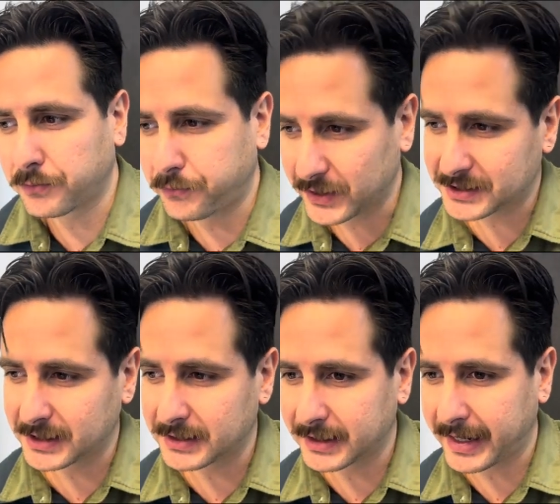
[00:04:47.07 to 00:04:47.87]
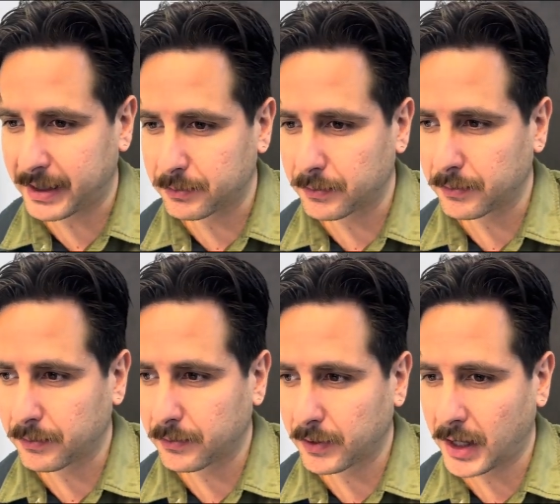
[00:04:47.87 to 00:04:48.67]
fixing the game,
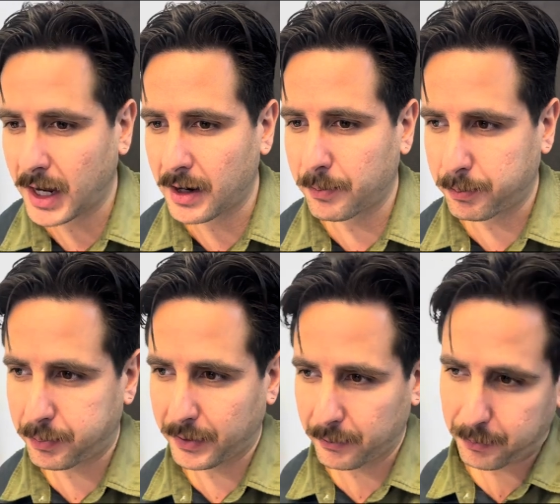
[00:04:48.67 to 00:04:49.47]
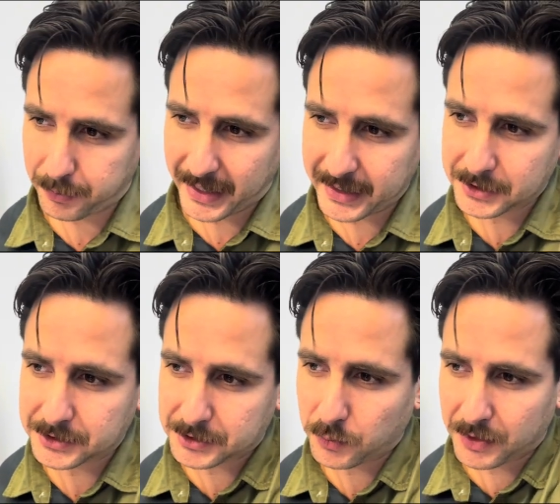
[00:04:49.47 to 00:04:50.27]
uh,
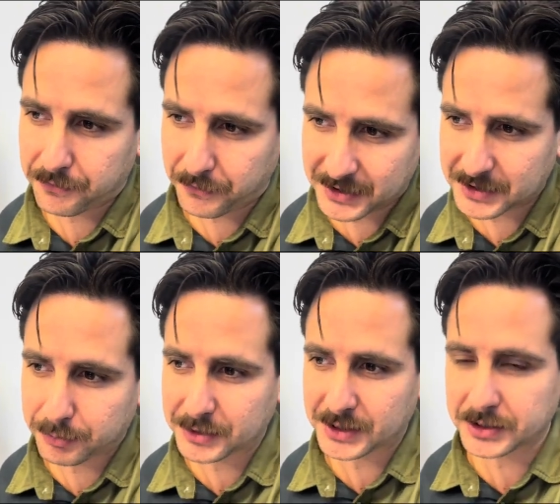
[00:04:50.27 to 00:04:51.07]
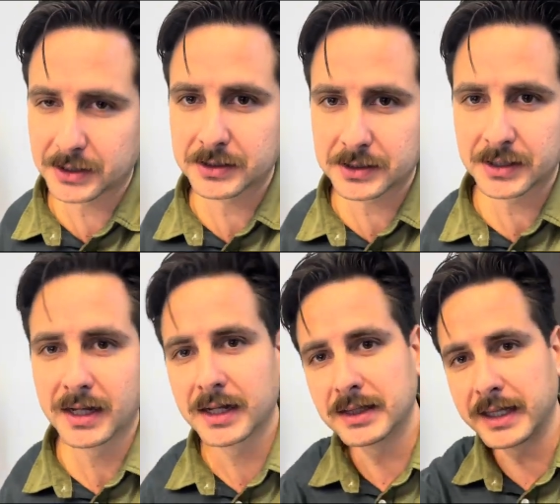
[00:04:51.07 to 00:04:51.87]
players with fixed positions,
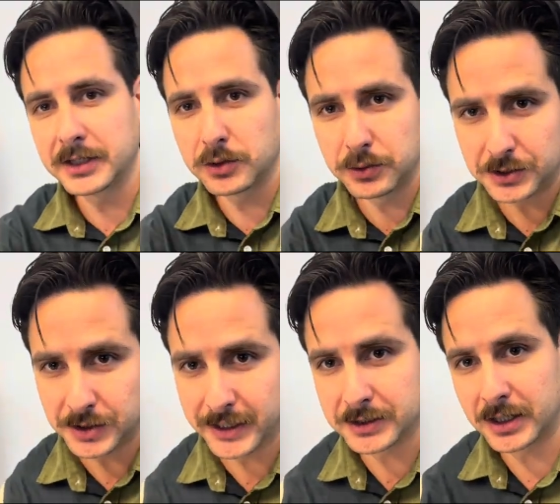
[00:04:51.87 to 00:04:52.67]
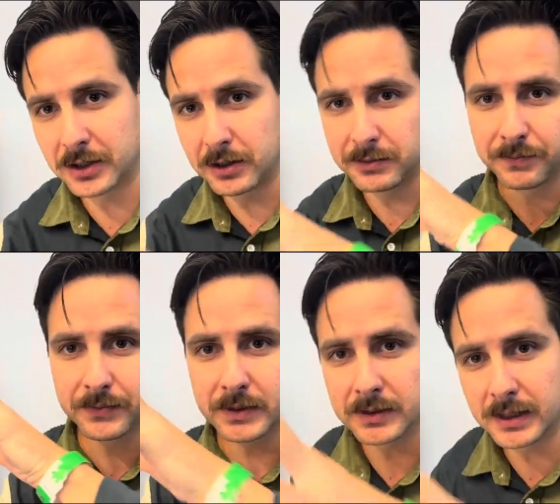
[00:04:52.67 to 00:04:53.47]
they do change a lot
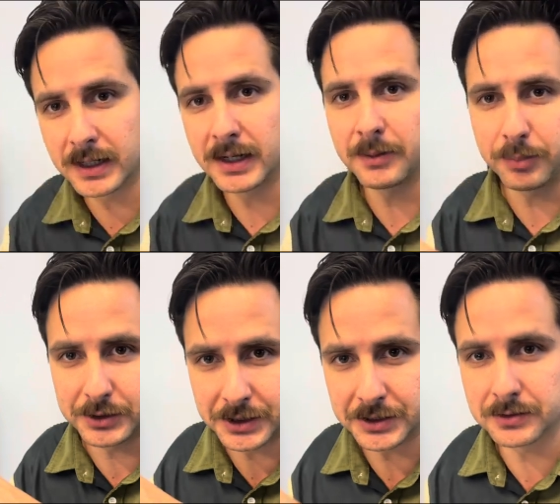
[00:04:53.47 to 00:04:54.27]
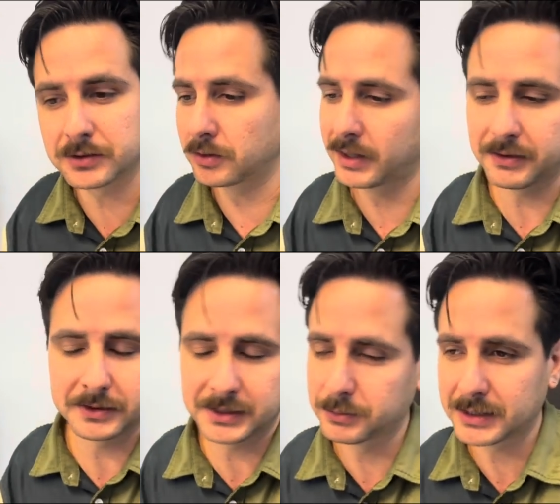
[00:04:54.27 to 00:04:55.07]
uh, positions. So
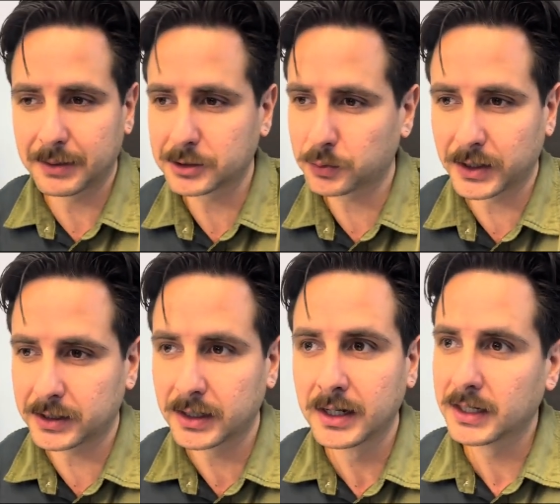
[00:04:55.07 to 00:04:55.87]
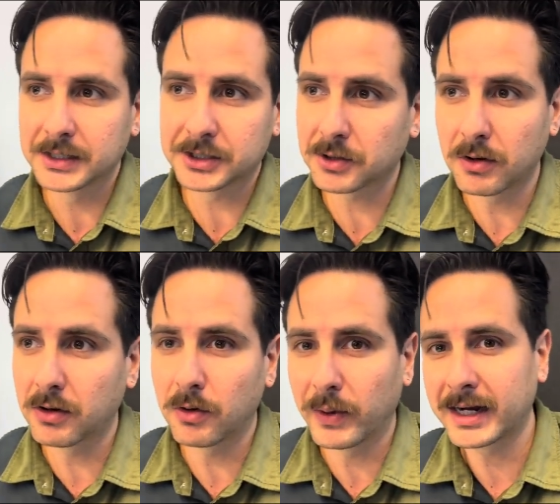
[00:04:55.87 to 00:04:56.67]
sometimes we
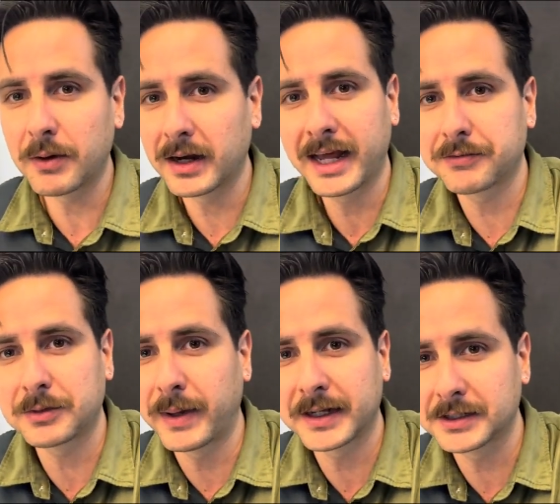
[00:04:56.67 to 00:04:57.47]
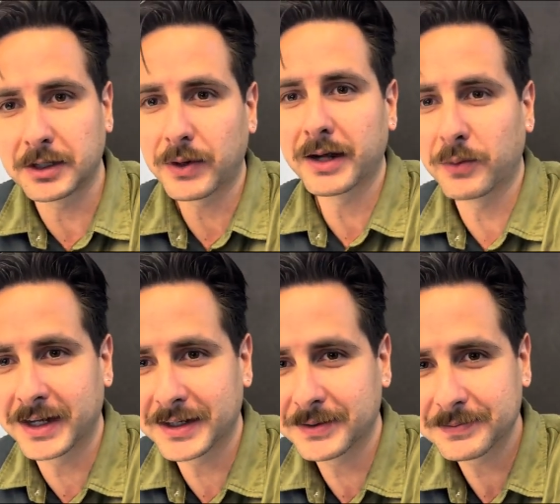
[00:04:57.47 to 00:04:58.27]
score when our left back is a right
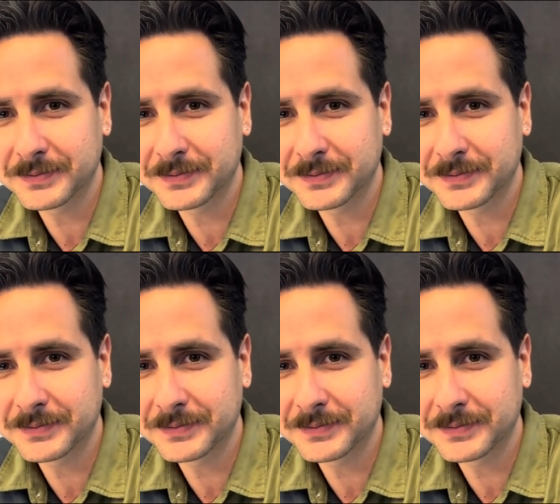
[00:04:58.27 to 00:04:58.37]
winger